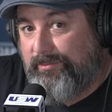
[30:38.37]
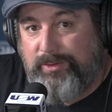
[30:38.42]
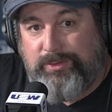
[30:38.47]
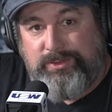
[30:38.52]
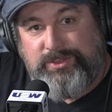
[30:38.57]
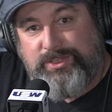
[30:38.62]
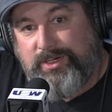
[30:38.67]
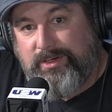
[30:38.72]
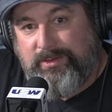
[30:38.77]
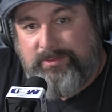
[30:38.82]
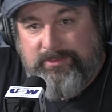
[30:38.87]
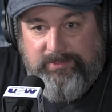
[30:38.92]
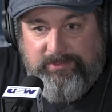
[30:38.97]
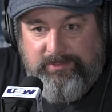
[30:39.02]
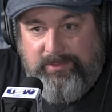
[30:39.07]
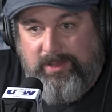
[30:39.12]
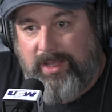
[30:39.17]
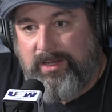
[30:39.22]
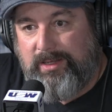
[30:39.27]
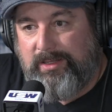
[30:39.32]
version
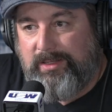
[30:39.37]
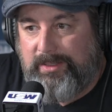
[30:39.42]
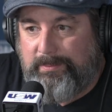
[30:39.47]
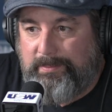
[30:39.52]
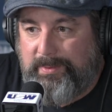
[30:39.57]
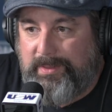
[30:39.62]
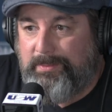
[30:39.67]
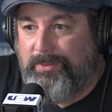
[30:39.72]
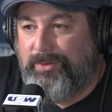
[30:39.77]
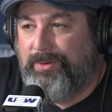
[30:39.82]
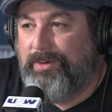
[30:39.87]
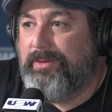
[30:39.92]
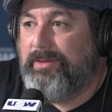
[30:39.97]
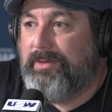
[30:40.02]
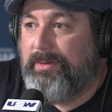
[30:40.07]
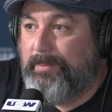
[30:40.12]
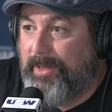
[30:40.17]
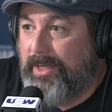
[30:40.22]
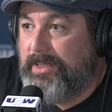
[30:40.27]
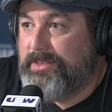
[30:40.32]
of kind of like Be More
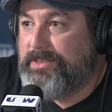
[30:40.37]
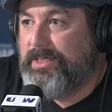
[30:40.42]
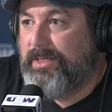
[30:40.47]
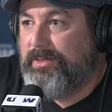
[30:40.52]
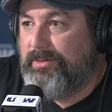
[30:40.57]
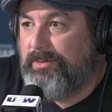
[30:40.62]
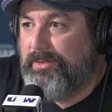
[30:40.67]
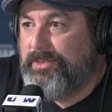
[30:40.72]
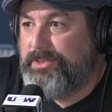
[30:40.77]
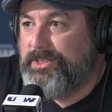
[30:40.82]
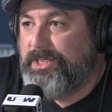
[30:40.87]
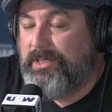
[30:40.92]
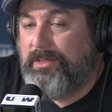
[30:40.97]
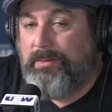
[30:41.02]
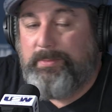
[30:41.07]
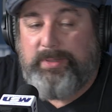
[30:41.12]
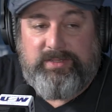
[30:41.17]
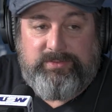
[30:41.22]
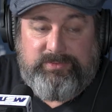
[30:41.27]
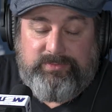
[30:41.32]
Than a Bystander on
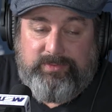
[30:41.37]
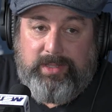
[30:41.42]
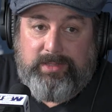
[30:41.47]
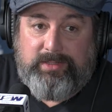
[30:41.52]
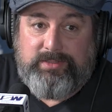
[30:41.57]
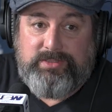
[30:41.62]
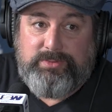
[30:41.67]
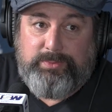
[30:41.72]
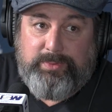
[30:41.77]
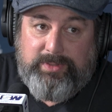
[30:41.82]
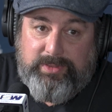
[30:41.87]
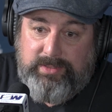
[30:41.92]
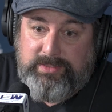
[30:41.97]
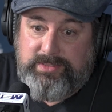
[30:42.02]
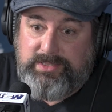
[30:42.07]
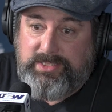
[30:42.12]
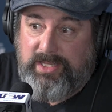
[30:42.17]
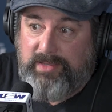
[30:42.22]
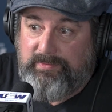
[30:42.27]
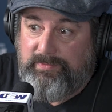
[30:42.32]
gender-based violence with the
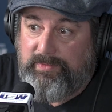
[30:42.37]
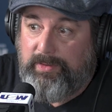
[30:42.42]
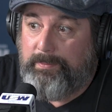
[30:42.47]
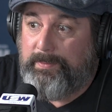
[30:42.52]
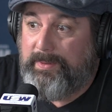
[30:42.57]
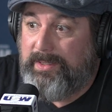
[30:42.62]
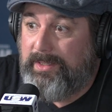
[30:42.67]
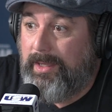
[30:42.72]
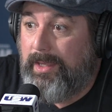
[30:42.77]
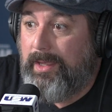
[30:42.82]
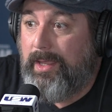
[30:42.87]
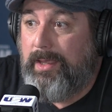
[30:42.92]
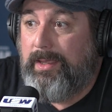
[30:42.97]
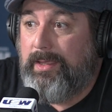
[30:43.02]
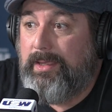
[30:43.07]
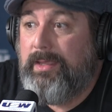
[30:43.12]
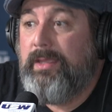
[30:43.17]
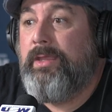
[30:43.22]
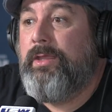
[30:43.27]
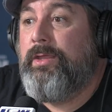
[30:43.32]

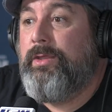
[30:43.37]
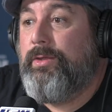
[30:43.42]
CFLPA,